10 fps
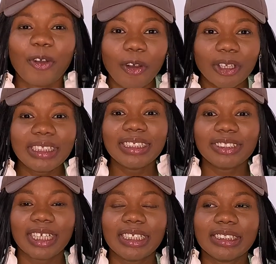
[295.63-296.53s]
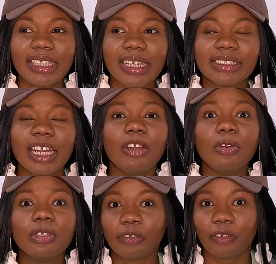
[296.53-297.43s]
God literally stays
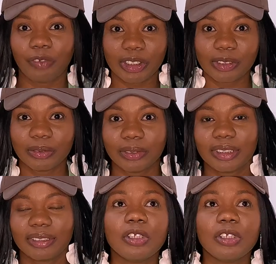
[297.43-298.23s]
and looks for vessels.